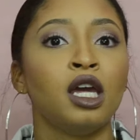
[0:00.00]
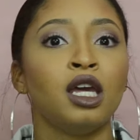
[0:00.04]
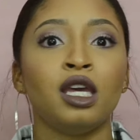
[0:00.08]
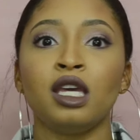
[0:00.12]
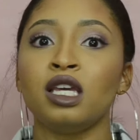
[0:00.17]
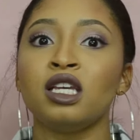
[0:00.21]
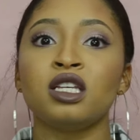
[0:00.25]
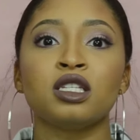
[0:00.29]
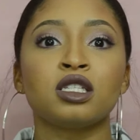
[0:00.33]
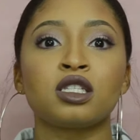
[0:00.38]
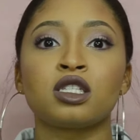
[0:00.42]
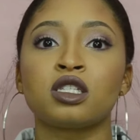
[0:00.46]

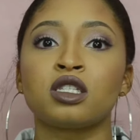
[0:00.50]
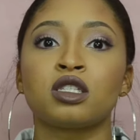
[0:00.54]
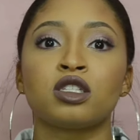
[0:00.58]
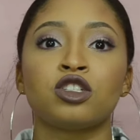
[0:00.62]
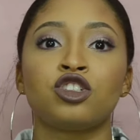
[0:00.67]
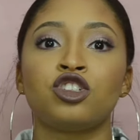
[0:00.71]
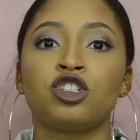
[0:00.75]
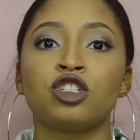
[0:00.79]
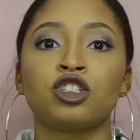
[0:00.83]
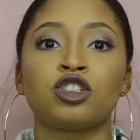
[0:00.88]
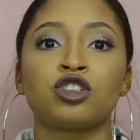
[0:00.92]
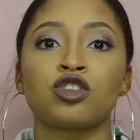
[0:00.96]
It's
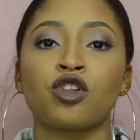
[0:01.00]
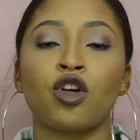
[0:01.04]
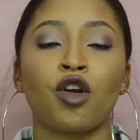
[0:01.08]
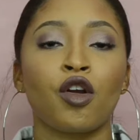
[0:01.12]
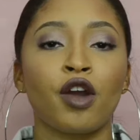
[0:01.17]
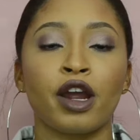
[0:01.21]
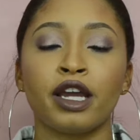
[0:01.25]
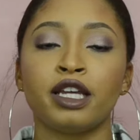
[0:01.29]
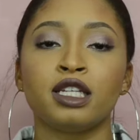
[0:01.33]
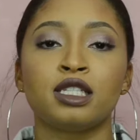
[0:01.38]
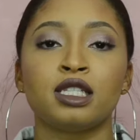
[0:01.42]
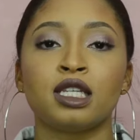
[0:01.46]
just
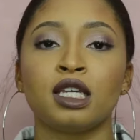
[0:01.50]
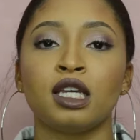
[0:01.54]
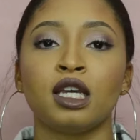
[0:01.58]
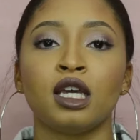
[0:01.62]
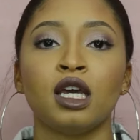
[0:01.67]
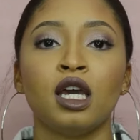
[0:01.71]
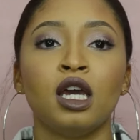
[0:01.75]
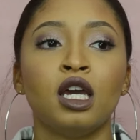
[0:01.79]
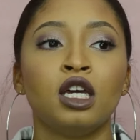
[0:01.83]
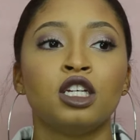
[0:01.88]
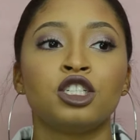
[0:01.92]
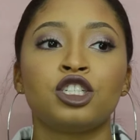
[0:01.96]
crazy.
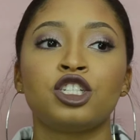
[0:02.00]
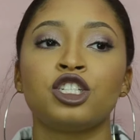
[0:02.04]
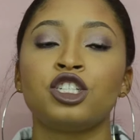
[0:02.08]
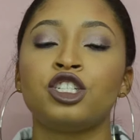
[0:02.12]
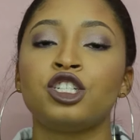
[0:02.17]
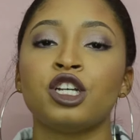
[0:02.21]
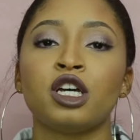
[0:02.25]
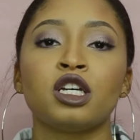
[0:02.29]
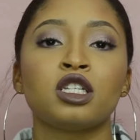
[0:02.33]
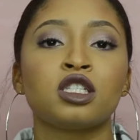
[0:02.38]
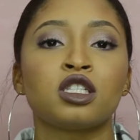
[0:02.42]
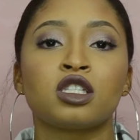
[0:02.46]
She
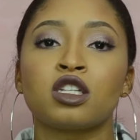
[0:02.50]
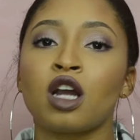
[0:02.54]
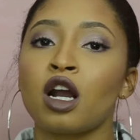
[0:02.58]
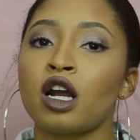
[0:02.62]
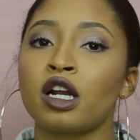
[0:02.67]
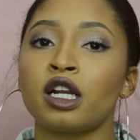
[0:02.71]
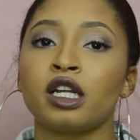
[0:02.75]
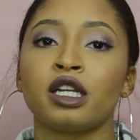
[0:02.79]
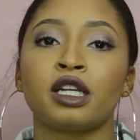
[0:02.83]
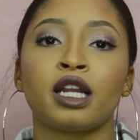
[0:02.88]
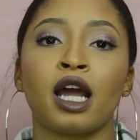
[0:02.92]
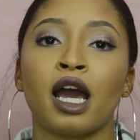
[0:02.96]
just
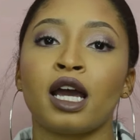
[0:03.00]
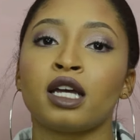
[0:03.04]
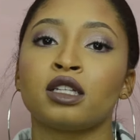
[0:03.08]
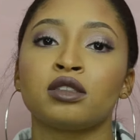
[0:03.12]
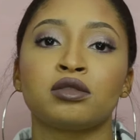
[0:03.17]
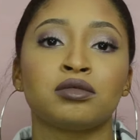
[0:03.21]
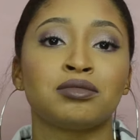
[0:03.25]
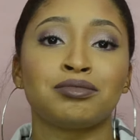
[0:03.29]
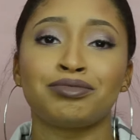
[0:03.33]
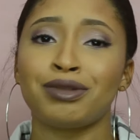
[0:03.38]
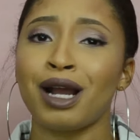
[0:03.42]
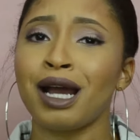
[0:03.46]
started not
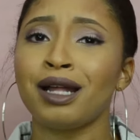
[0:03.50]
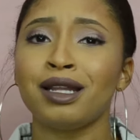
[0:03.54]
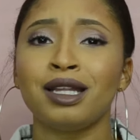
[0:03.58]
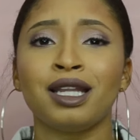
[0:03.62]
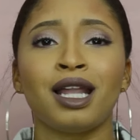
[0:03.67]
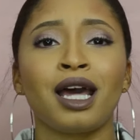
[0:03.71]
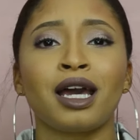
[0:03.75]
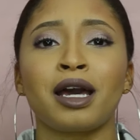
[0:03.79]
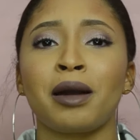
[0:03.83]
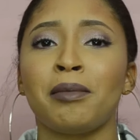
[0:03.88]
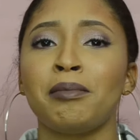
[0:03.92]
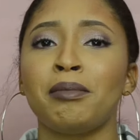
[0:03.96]
probably
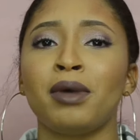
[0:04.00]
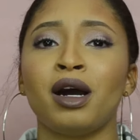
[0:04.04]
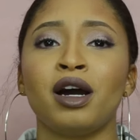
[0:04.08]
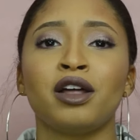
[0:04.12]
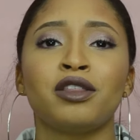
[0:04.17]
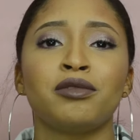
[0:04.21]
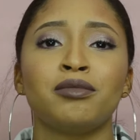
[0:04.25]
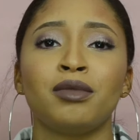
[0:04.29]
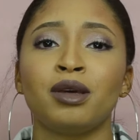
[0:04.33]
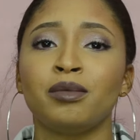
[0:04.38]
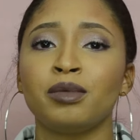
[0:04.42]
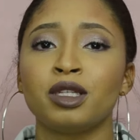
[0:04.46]
like a month,
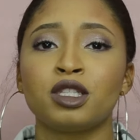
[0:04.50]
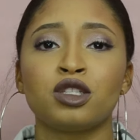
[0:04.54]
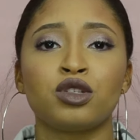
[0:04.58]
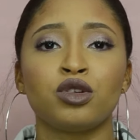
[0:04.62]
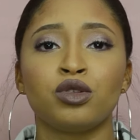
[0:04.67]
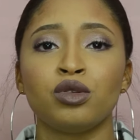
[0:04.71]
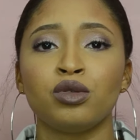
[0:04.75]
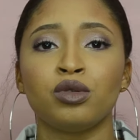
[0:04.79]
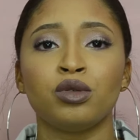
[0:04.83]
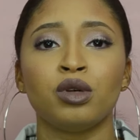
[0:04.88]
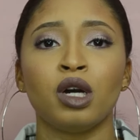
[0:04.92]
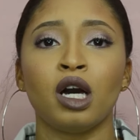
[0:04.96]
maybe two
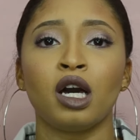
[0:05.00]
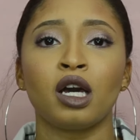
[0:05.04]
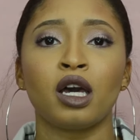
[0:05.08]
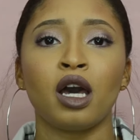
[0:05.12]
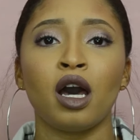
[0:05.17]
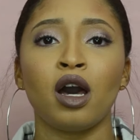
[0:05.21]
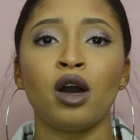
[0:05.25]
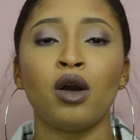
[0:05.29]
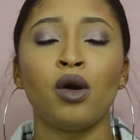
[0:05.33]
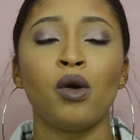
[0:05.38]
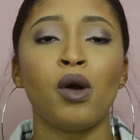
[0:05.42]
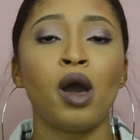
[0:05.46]

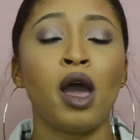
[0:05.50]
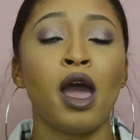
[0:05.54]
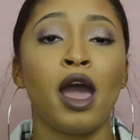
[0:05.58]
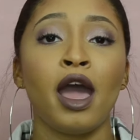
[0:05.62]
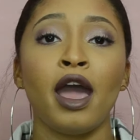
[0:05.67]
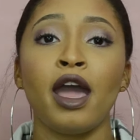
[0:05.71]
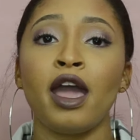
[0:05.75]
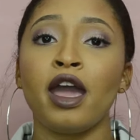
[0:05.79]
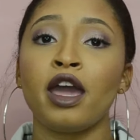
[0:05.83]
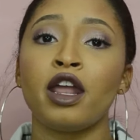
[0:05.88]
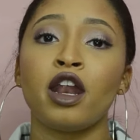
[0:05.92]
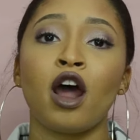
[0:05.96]
ago,
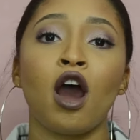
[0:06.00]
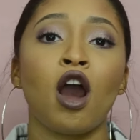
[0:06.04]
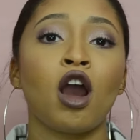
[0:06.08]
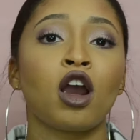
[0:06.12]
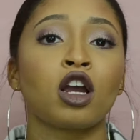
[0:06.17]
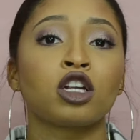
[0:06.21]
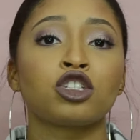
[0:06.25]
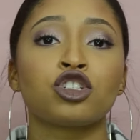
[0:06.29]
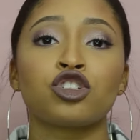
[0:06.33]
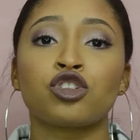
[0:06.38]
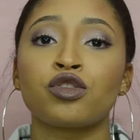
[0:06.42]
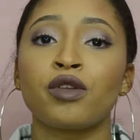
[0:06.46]
and
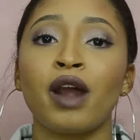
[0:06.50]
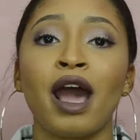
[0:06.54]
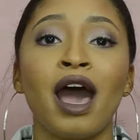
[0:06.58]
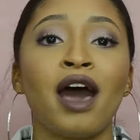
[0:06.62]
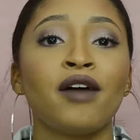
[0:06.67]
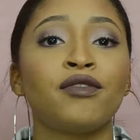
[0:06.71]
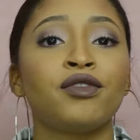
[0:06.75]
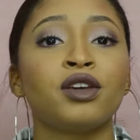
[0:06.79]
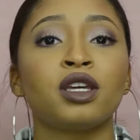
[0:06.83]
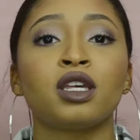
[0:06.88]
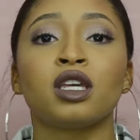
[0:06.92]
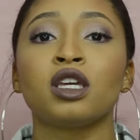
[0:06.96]
her
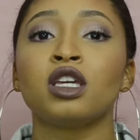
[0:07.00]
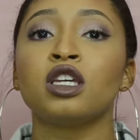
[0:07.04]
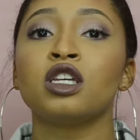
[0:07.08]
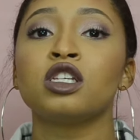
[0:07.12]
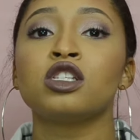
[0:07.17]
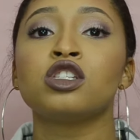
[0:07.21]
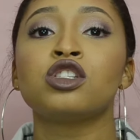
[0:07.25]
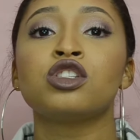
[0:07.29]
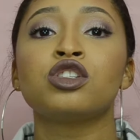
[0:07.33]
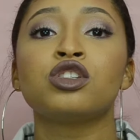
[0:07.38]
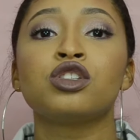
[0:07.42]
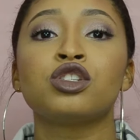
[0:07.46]
traffic is
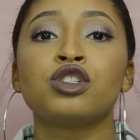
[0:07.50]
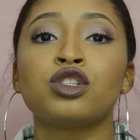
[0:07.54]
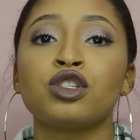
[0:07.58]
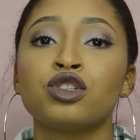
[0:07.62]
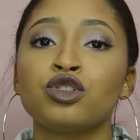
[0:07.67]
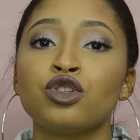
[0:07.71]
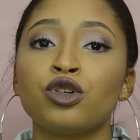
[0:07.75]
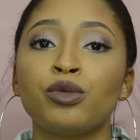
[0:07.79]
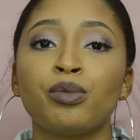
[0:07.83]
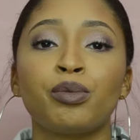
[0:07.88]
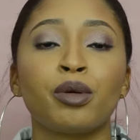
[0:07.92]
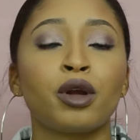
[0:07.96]

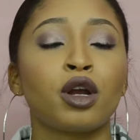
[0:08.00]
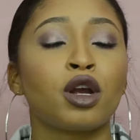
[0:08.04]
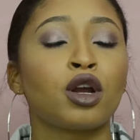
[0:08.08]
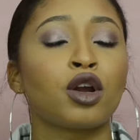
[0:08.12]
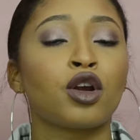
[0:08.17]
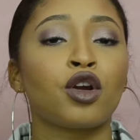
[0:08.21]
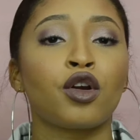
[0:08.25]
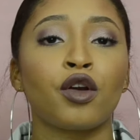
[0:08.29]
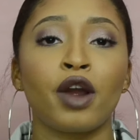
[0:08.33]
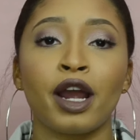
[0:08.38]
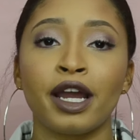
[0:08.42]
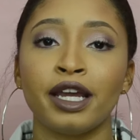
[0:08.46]
super
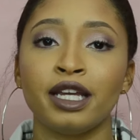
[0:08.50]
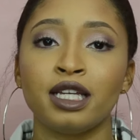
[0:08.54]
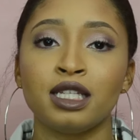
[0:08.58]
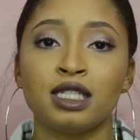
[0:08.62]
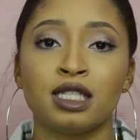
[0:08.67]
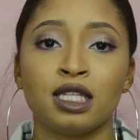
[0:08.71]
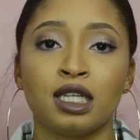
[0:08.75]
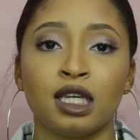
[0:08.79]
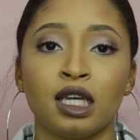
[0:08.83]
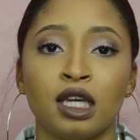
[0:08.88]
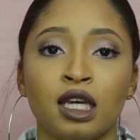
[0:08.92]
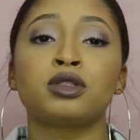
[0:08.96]

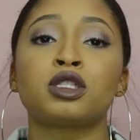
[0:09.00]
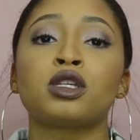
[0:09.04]
crazy.